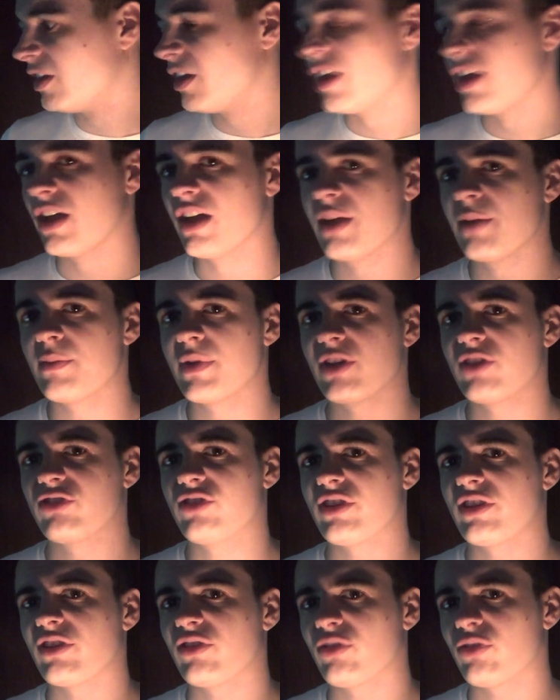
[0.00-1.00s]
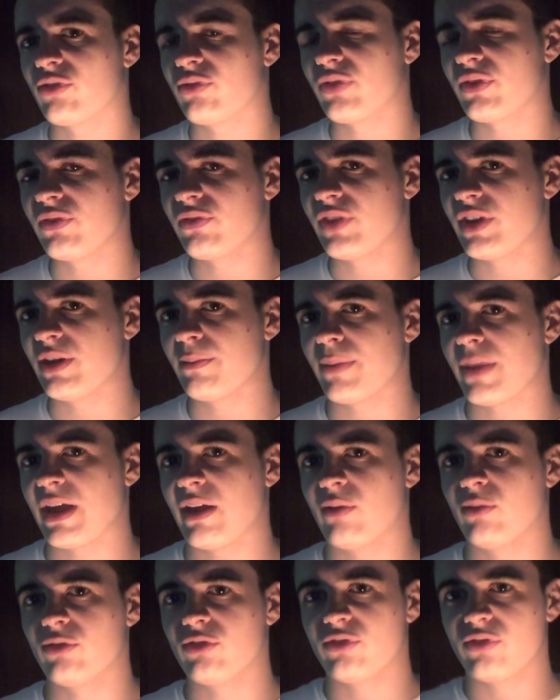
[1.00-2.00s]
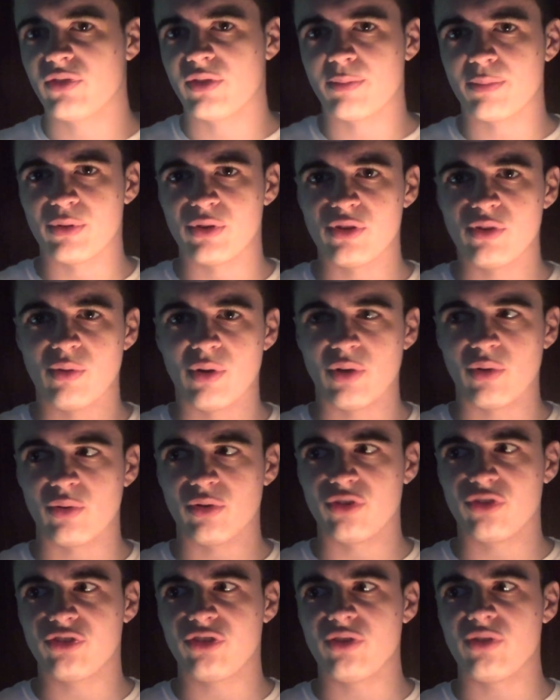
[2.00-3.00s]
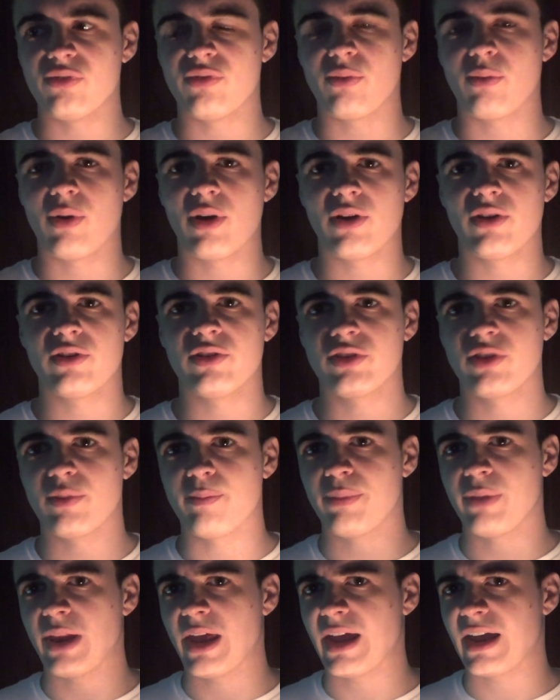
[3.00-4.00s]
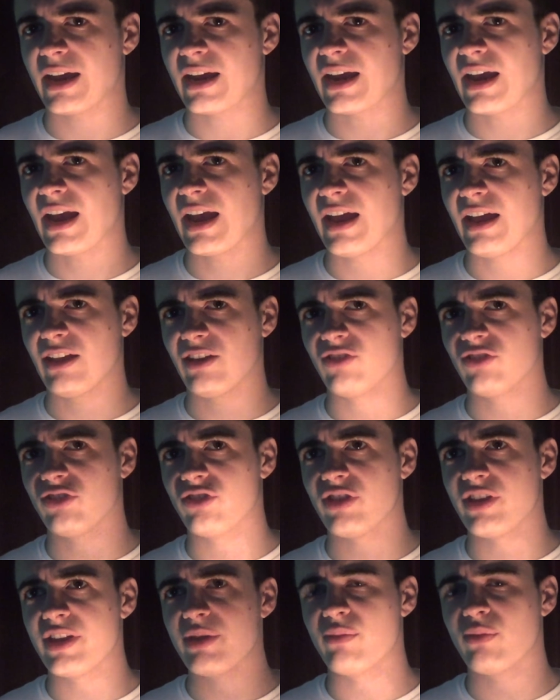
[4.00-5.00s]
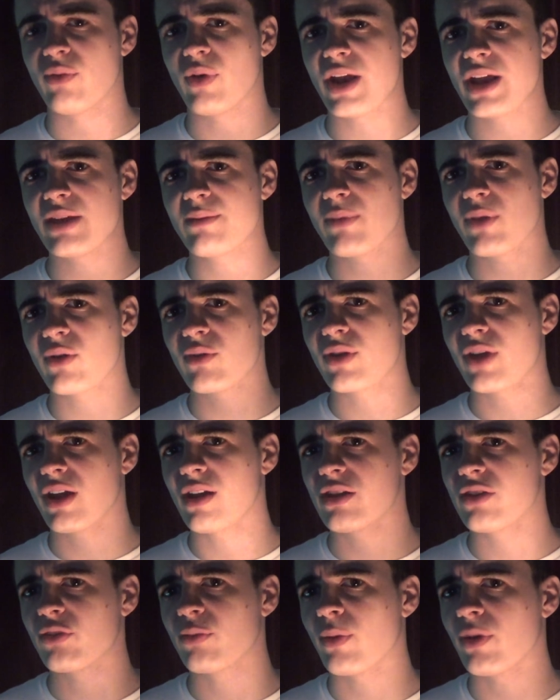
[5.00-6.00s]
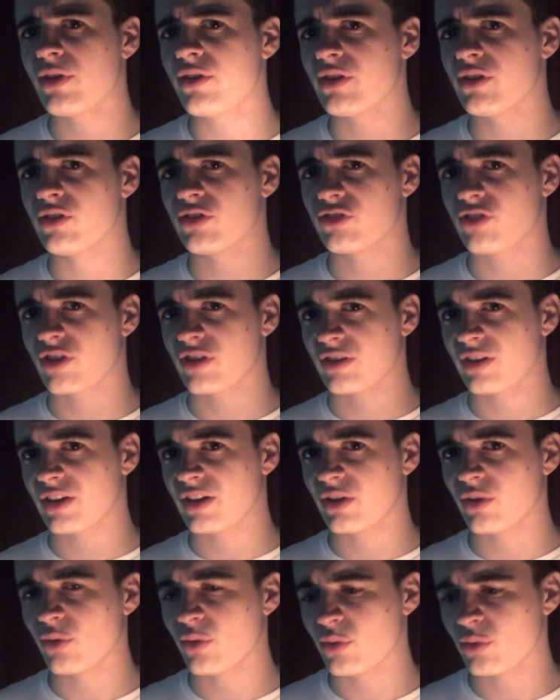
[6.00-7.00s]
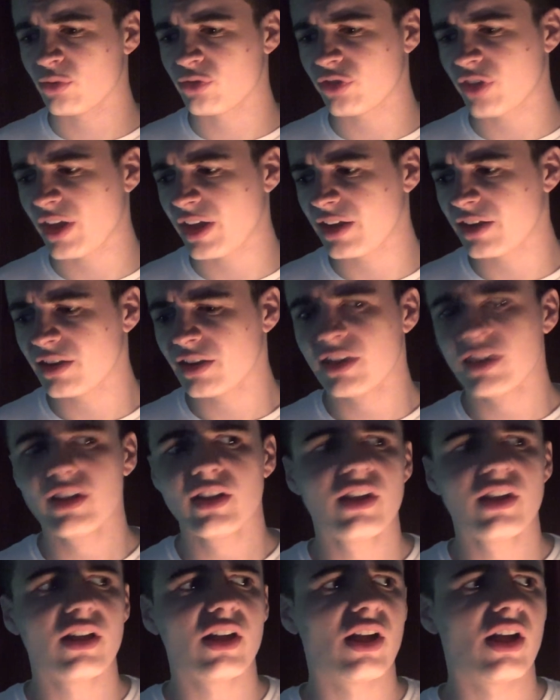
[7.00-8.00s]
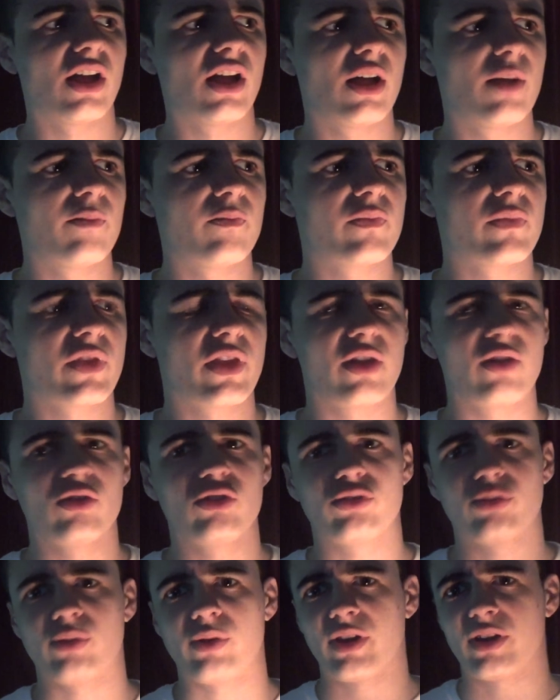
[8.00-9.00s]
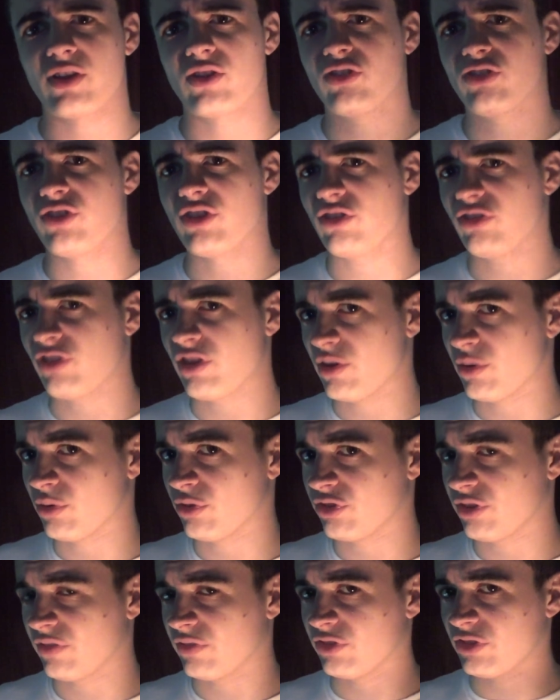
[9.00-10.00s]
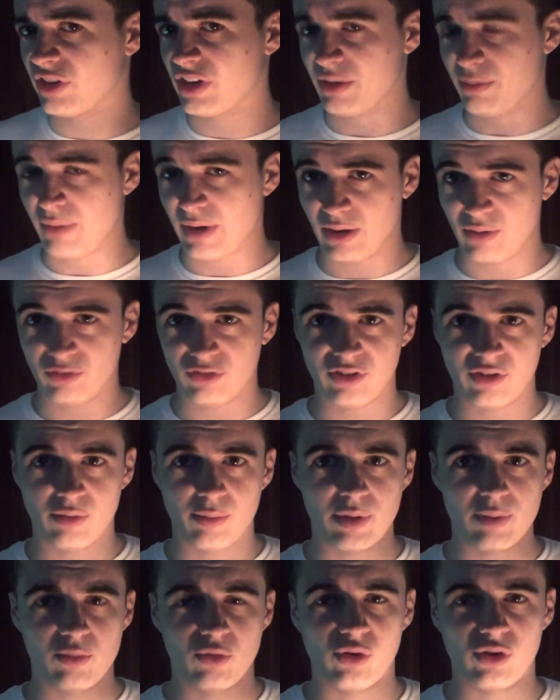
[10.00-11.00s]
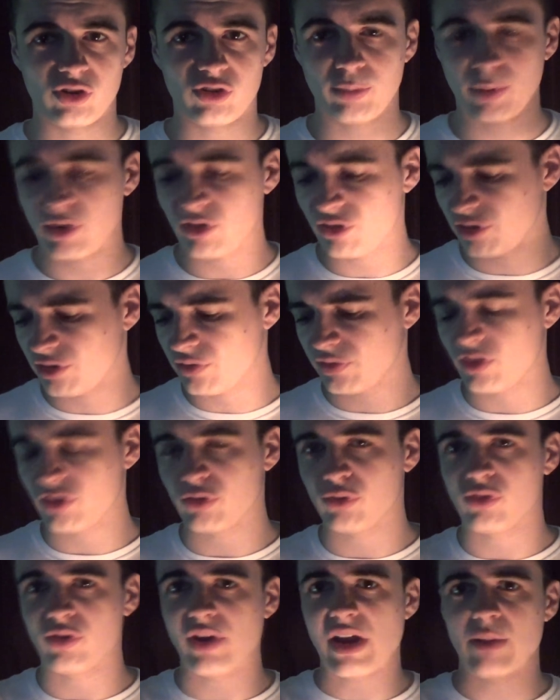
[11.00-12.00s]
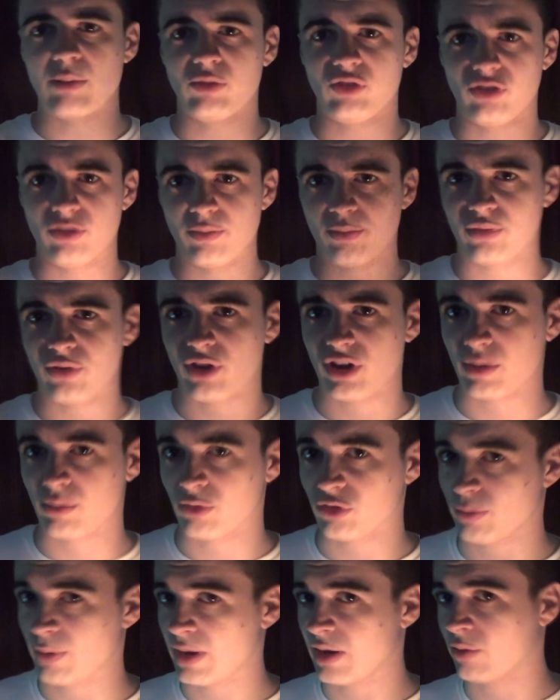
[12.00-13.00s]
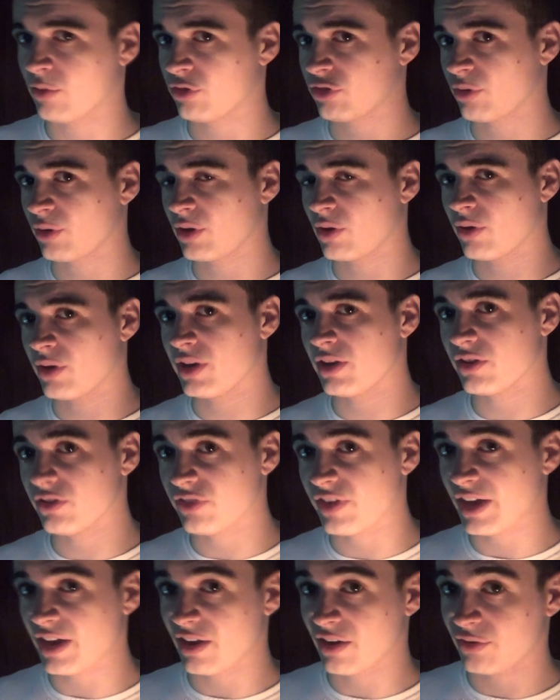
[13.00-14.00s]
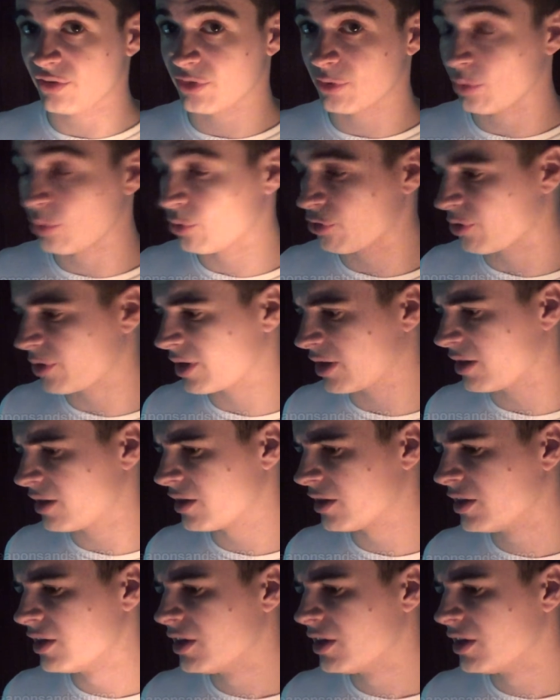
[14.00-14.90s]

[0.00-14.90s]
As said, this was £15 for the blue one, or the silver one, the black and the rainbow-coloured one that looks kind of like an oil stain. Those were like £16 or £17, they were a bit more expensive. This is on Amazon Prime as well, so I got it the day after ordering it.